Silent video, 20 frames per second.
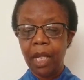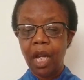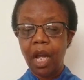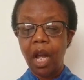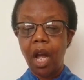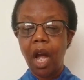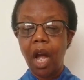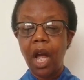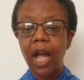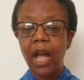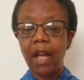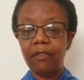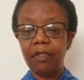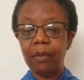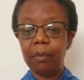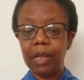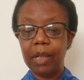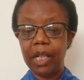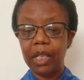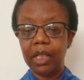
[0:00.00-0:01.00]
I have a
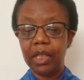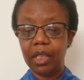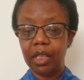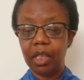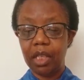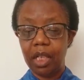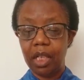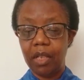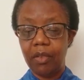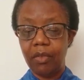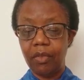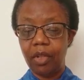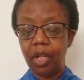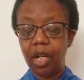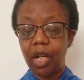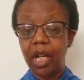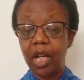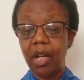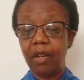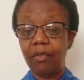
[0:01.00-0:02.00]
place to live,
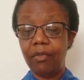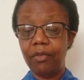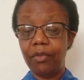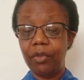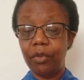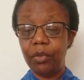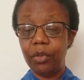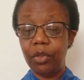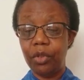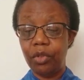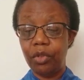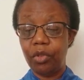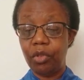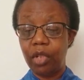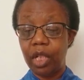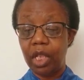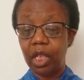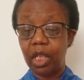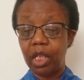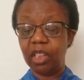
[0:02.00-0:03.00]
I have food and
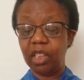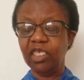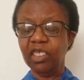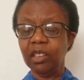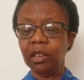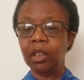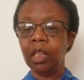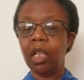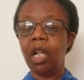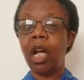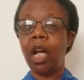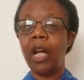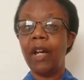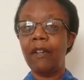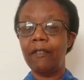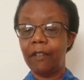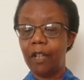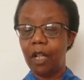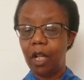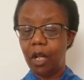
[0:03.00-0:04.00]
drink, I
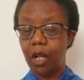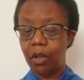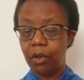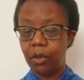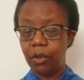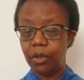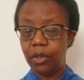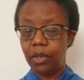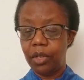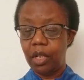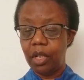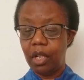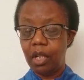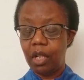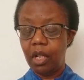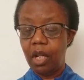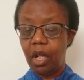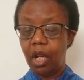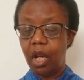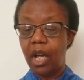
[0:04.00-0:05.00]
have clothes,
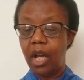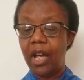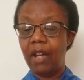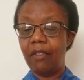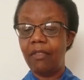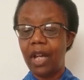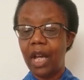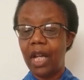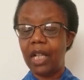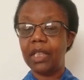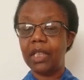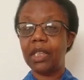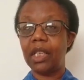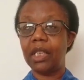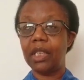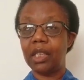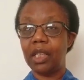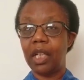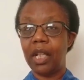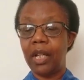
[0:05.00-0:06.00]
I have access
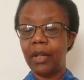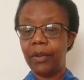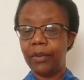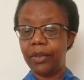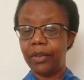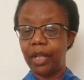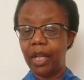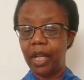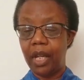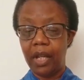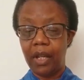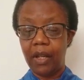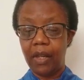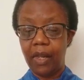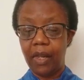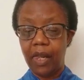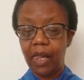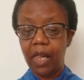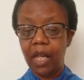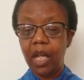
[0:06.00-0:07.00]
to healthcare,
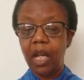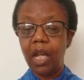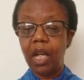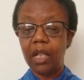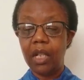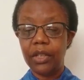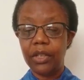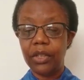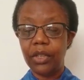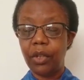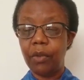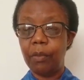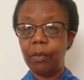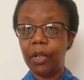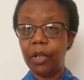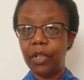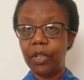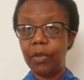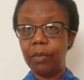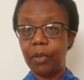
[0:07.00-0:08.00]
and so
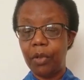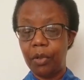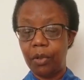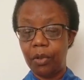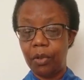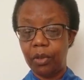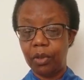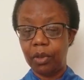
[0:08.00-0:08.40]
much more.